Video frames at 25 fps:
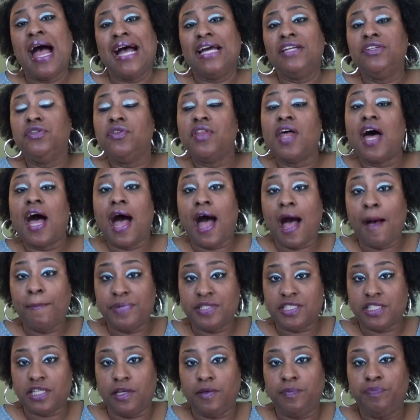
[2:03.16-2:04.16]
I do the
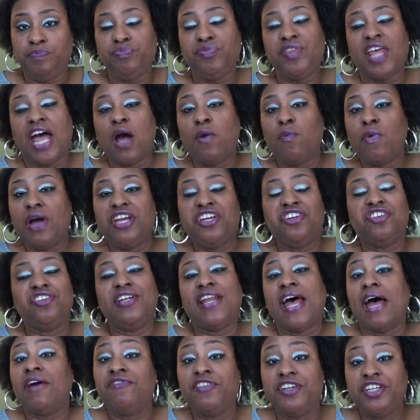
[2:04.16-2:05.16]
opposite. That way you're
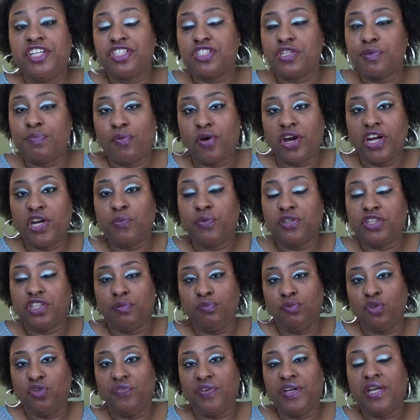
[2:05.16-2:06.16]
never disappointed with the
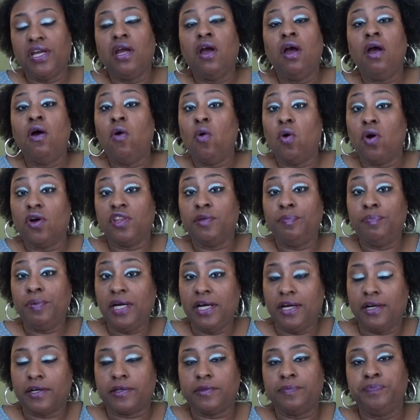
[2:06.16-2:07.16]
movie or the
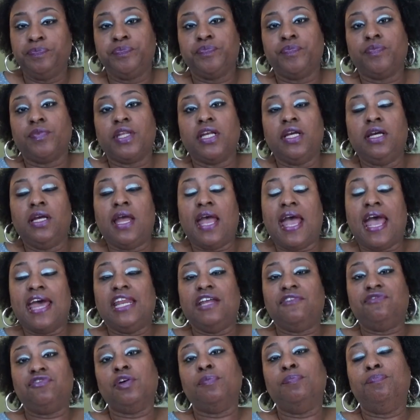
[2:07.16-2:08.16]
book. And
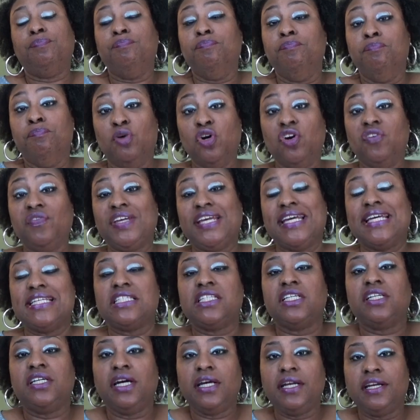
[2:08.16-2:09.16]
if the movie
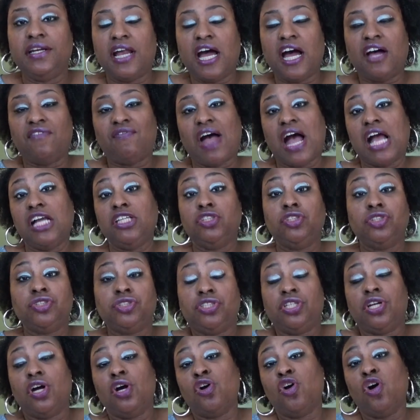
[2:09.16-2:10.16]
isn't good enough, I
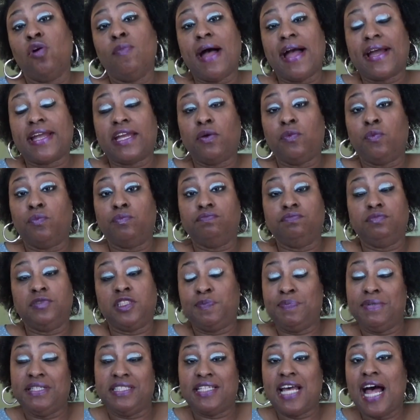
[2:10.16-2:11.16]
usually don't go back and
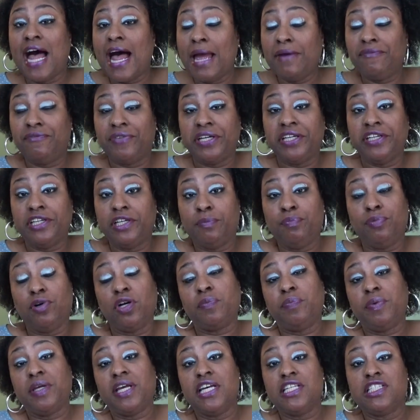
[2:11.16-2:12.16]
spend time reading the
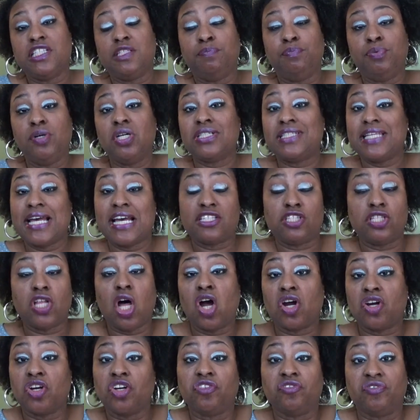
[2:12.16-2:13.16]
book because the book takes
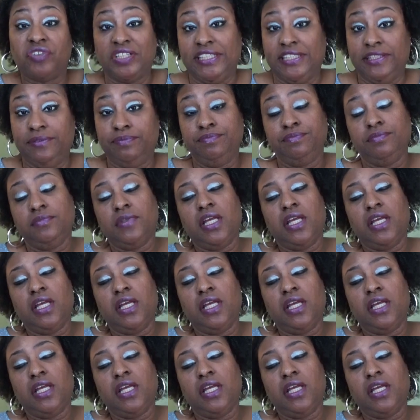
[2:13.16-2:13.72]
longer to read.